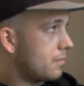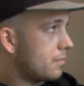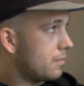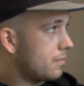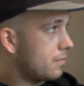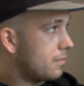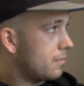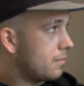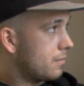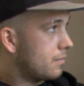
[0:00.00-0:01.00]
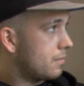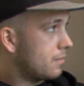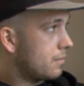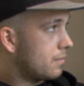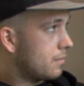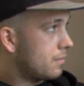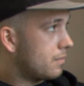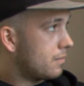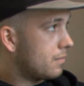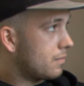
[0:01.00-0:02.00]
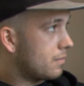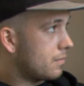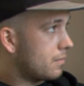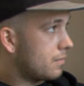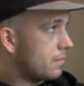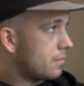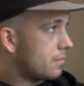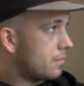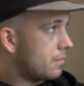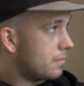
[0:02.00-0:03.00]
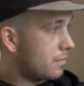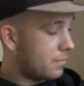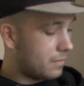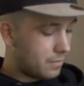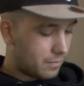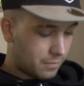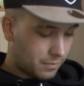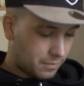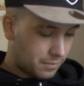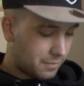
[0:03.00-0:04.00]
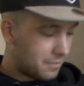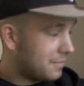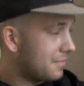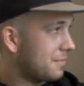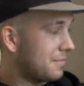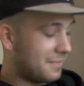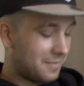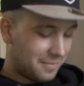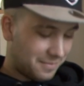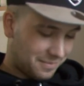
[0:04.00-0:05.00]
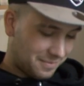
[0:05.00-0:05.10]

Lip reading: The person shown says nothing.